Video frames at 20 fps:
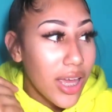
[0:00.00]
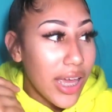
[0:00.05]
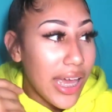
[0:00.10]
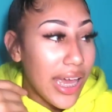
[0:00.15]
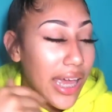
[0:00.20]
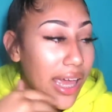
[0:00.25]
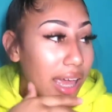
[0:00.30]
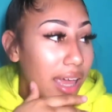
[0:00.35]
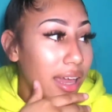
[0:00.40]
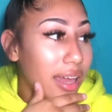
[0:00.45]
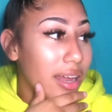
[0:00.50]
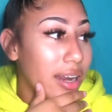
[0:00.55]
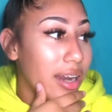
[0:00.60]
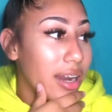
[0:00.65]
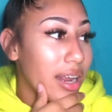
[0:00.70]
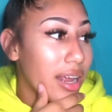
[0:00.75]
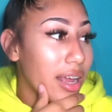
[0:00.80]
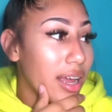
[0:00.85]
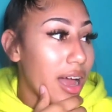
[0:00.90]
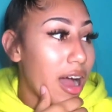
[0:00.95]

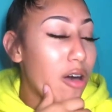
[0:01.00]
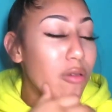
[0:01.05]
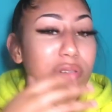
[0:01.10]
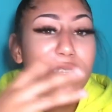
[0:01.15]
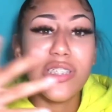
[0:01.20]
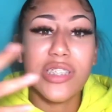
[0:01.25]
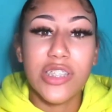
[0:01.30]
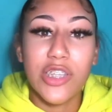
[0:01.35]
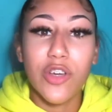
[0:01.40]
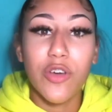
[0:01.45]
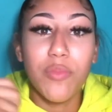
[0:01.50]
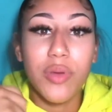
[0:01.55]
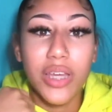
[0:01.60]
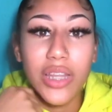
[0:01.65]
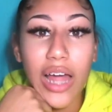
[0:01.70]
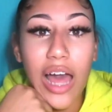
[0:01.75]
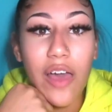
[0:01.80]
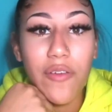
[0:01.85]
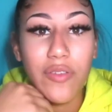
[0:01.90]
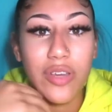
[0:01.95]
and I would still be
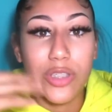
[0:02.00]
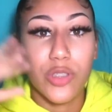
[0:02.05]
laughing